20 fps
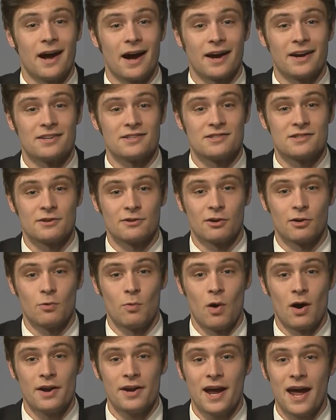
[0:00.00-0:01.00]

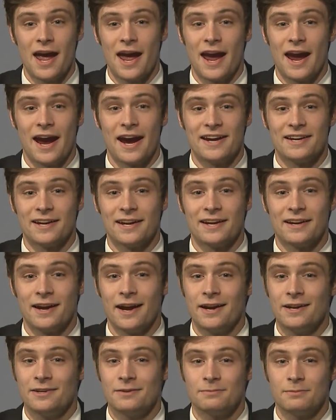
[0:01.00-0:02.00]

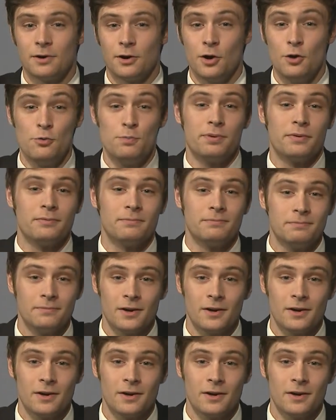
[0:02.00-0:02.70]
901-888-HOOP